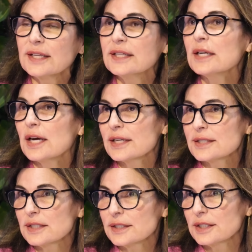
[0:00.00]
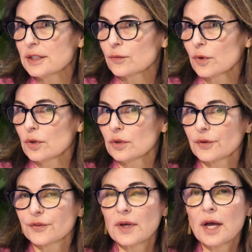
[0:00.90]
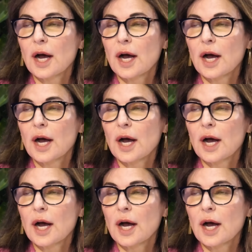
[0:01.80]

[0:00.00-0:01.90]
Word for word: in ICT roles,